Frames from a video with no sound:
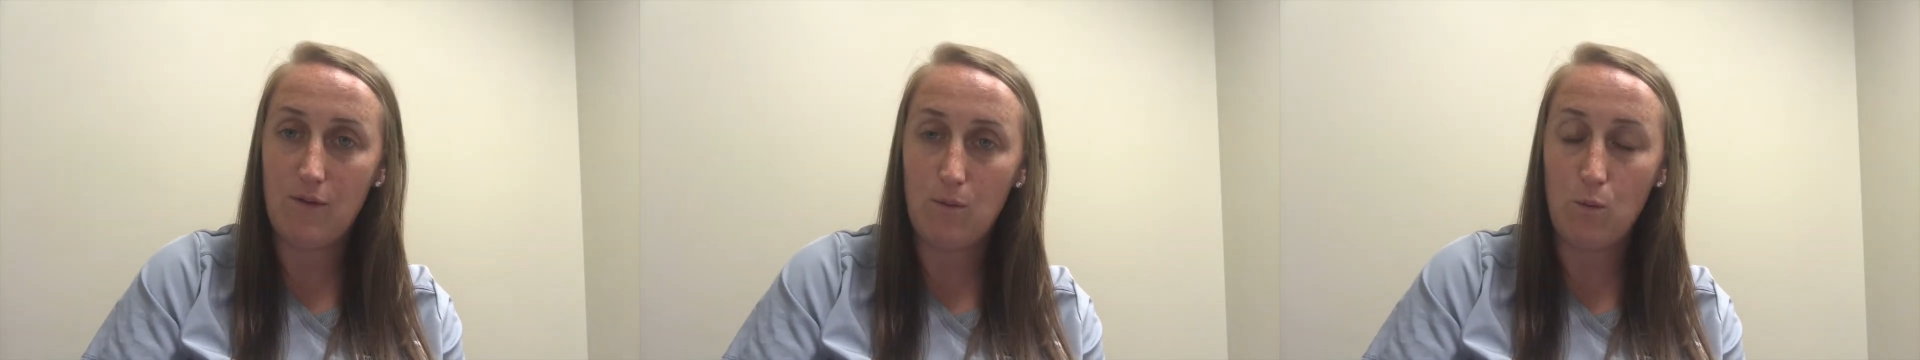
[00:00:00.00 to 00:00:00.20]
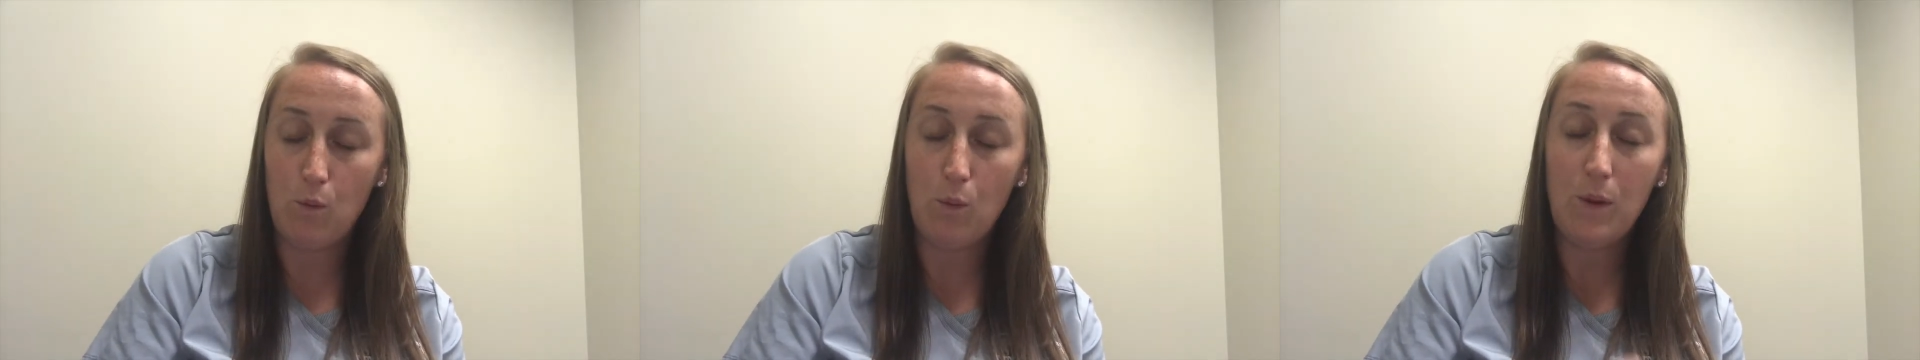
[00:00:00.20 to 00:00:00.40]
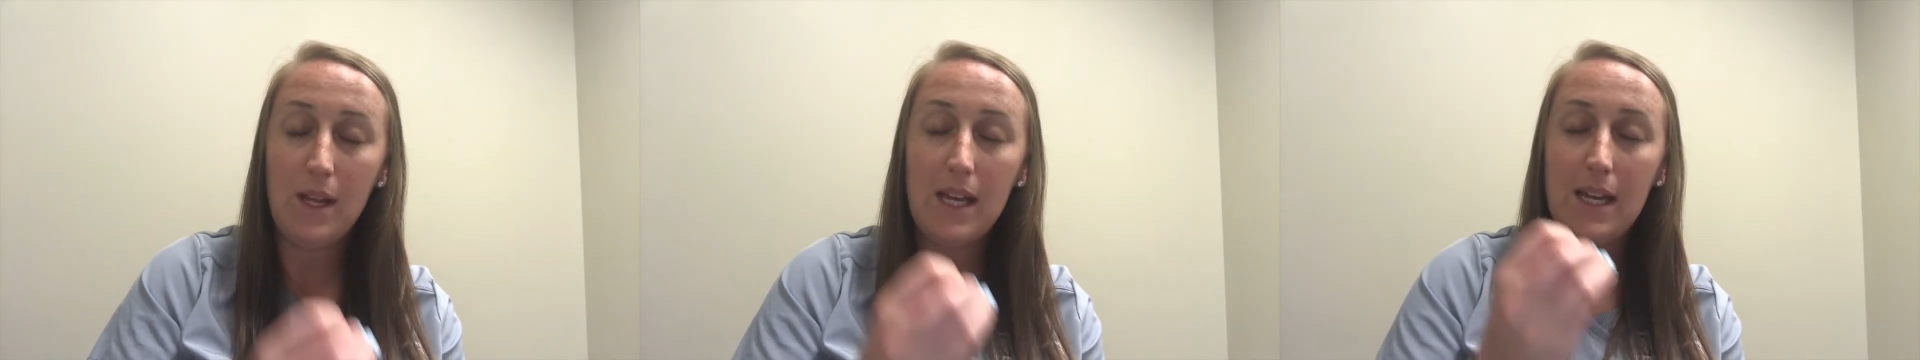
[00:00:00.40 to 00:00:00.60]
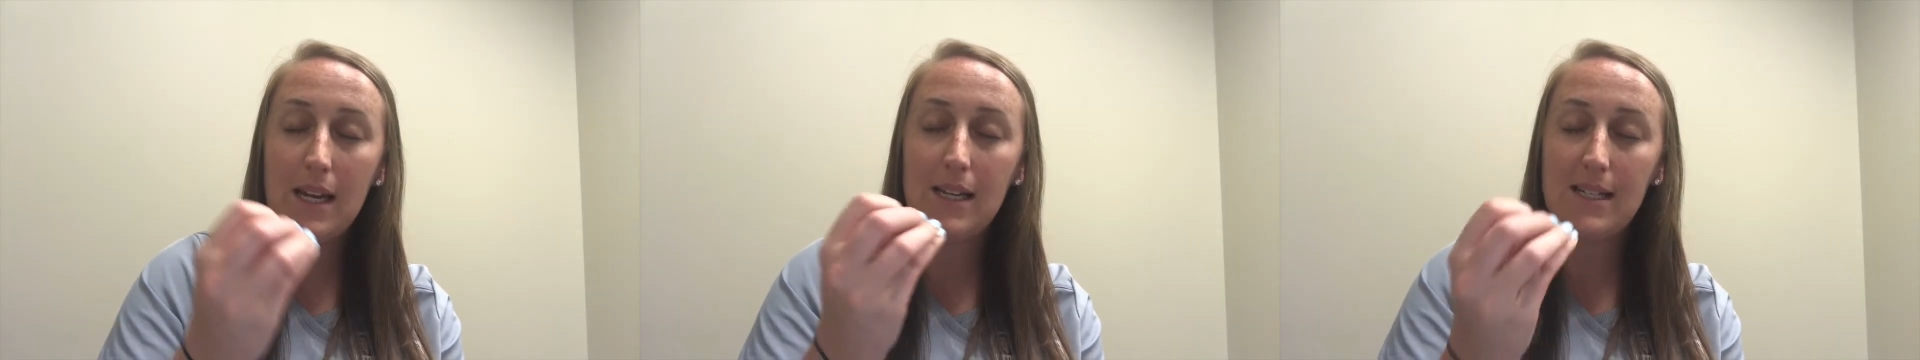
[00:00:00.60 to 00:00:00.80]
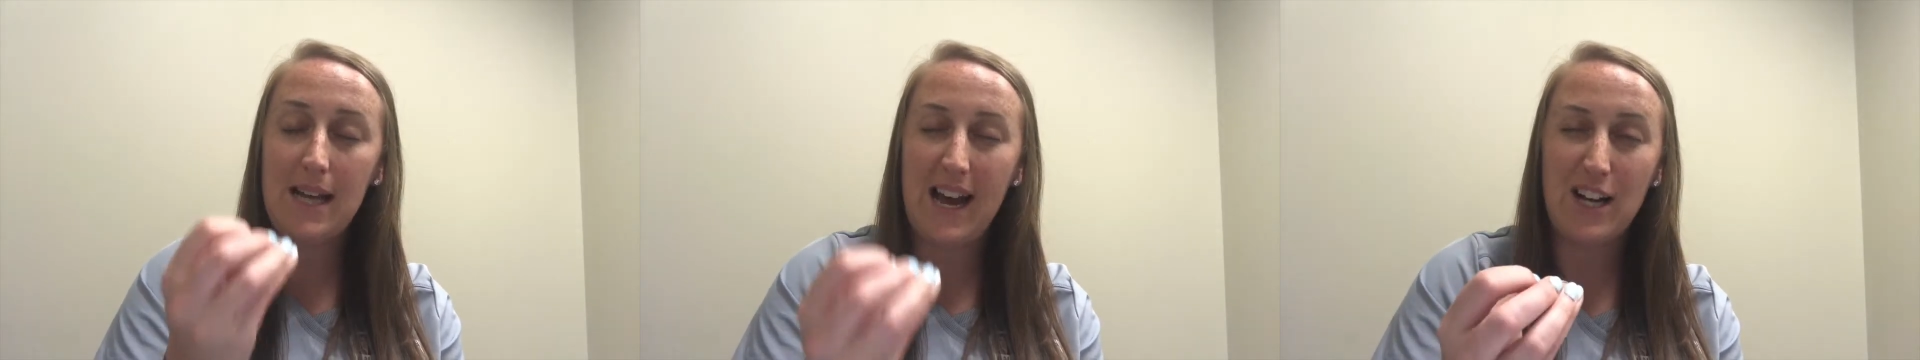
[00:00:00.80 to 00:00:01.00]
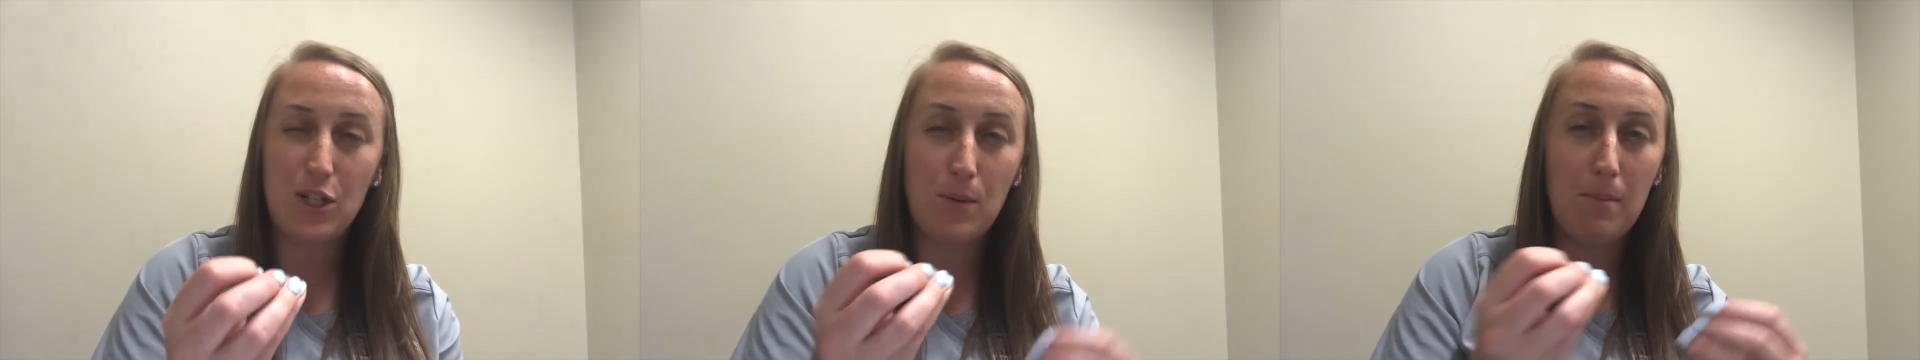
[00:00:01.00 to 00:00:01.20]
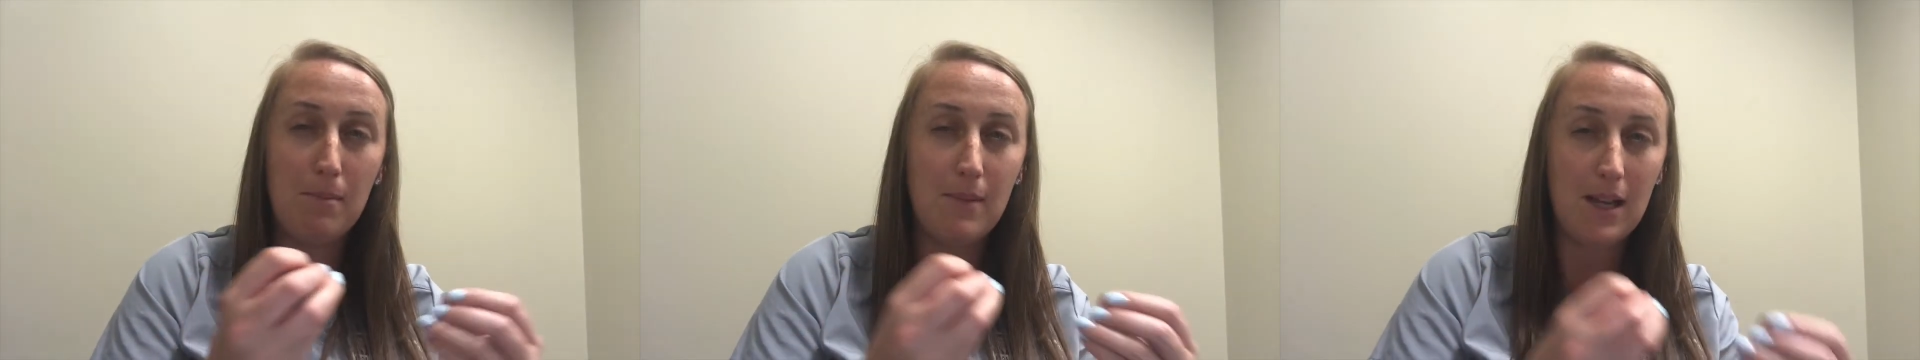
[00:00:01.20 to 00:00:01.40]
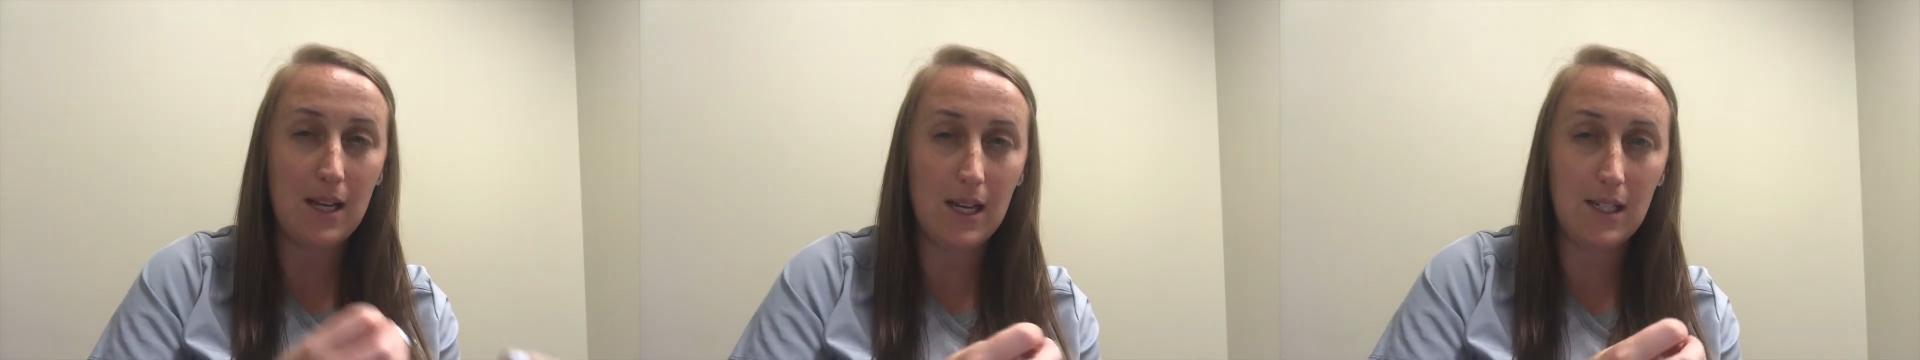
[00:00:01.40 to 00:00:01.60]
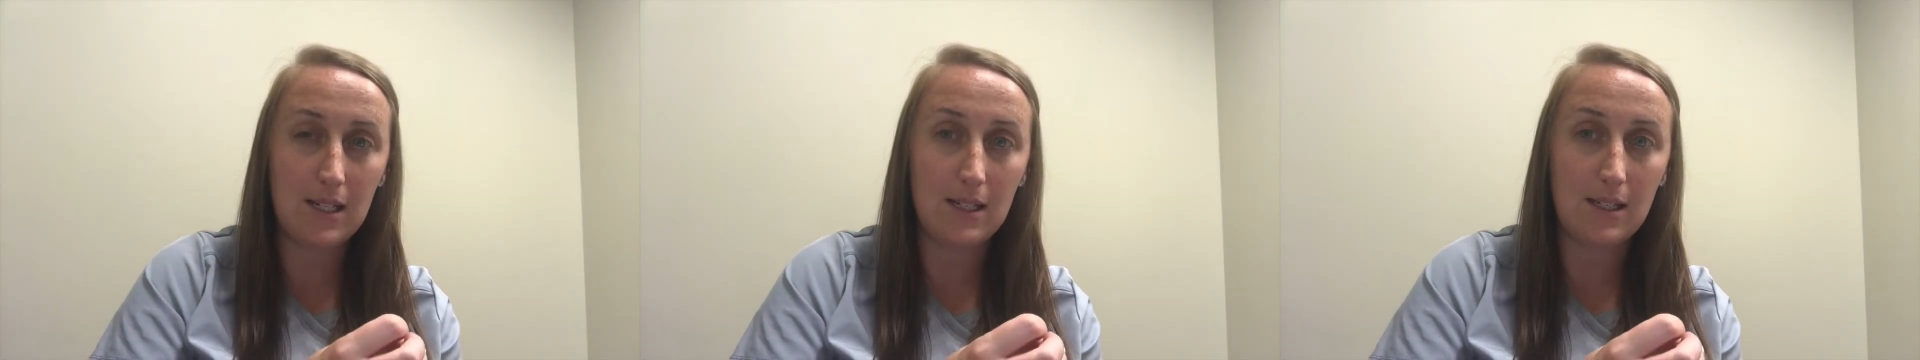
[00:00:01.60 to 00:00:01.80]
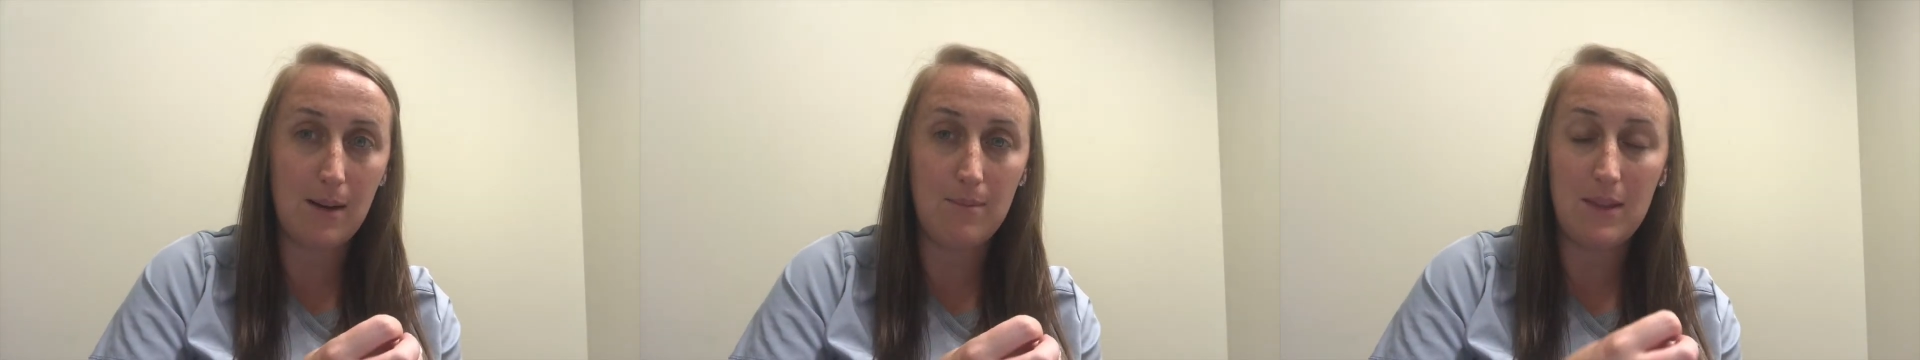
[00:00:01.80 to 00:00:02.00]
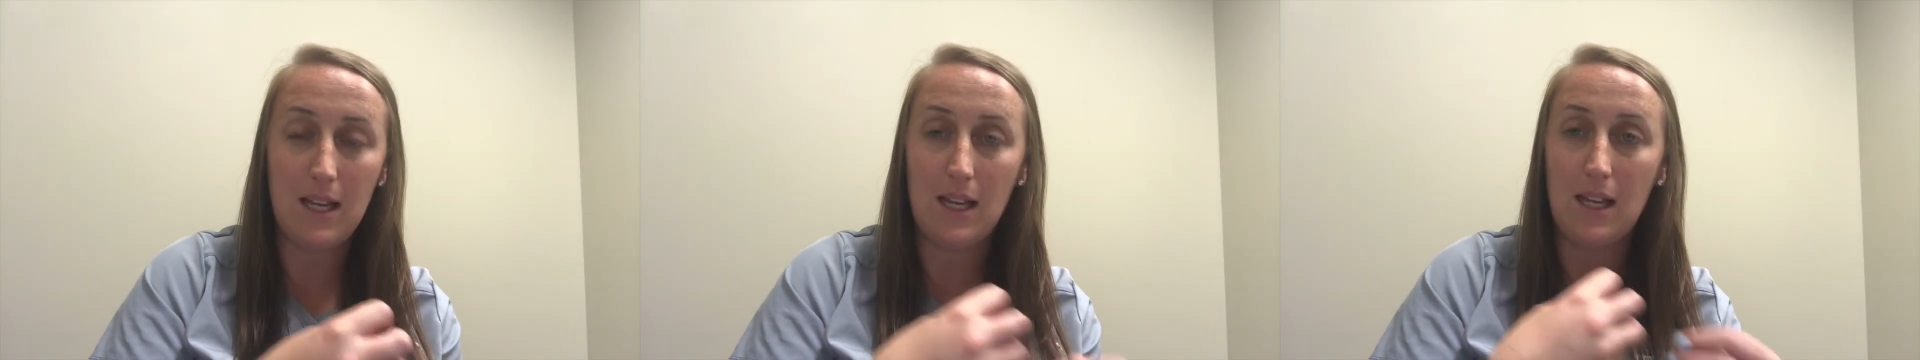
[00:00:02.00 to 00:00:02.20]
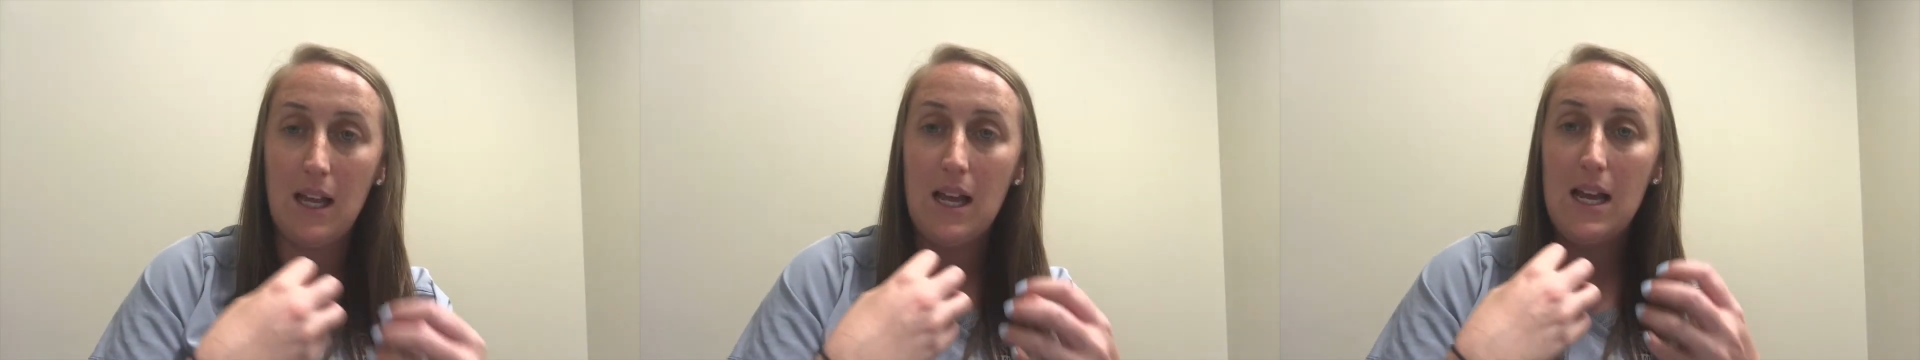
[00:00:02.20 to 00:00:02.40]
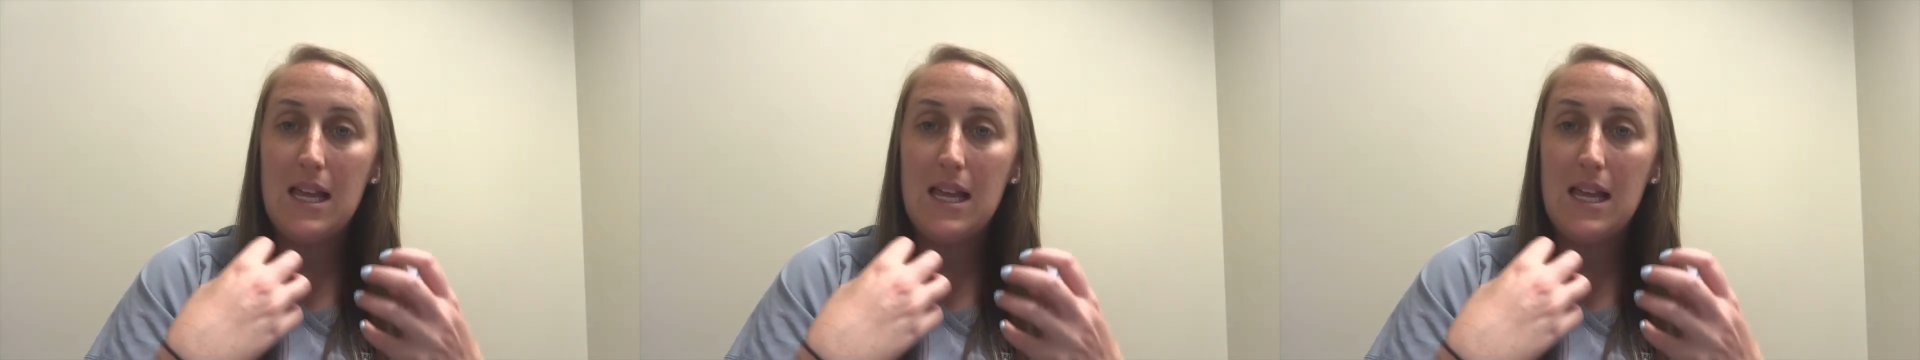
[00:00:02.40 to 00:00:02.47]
meaning to something